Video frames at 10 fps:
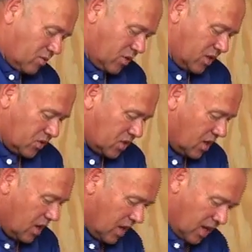on wheels,
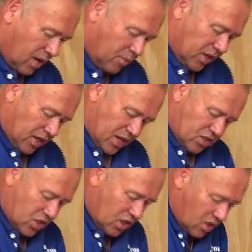and we can
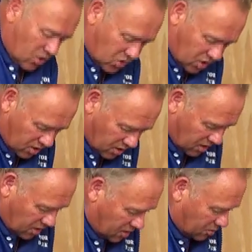actually use
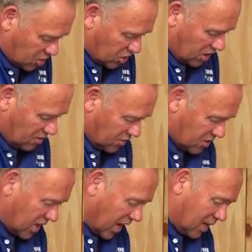the machine for
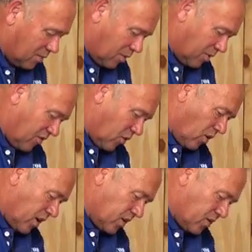sanding. But
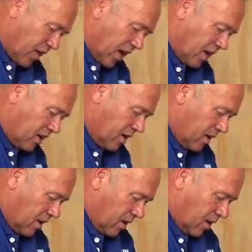before I do that,
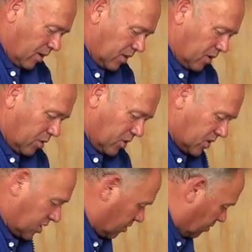I'm going to put
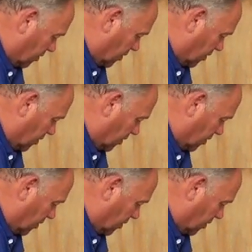some